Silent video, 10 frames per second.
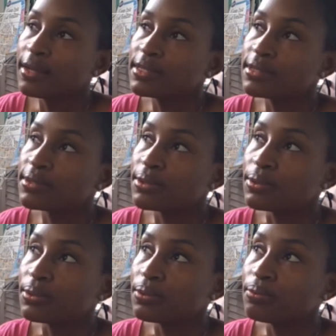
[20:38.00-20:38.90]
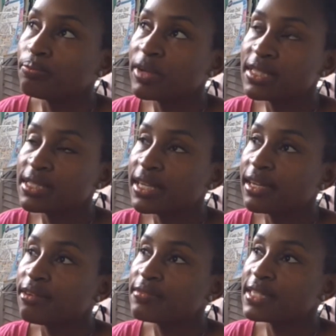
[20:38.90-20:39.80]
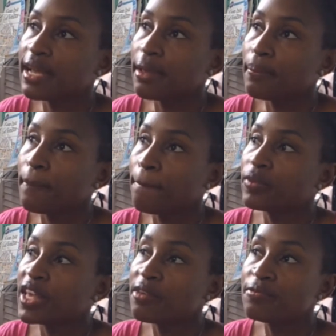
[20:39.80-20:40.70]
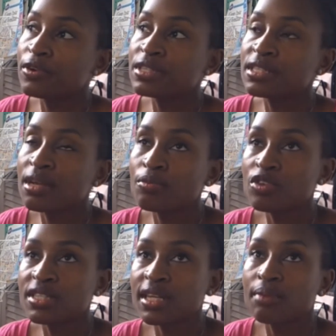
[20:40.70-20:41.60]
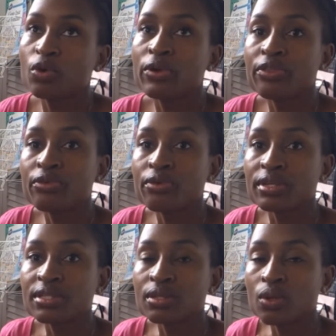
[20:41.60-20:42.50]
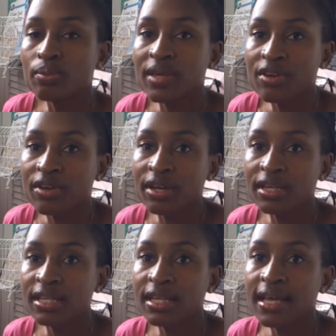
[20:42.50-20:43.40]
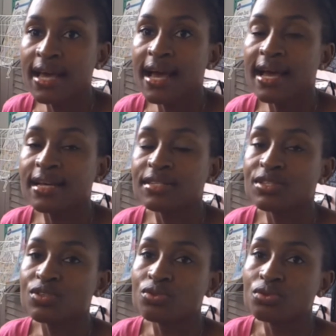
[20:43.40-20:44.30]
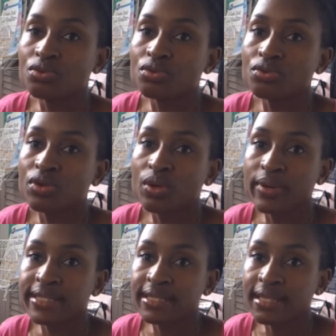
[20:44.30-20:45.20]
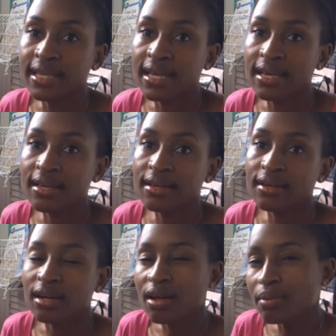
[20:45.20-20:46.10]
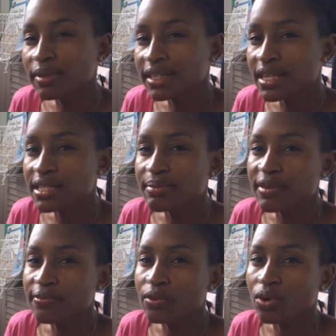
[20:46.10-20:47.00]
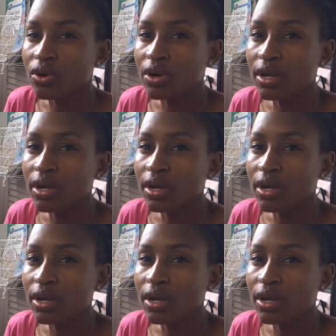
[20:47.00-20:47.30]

So months ahead of time. If for some reason I'm going through a slow period and you request a cake a couple days before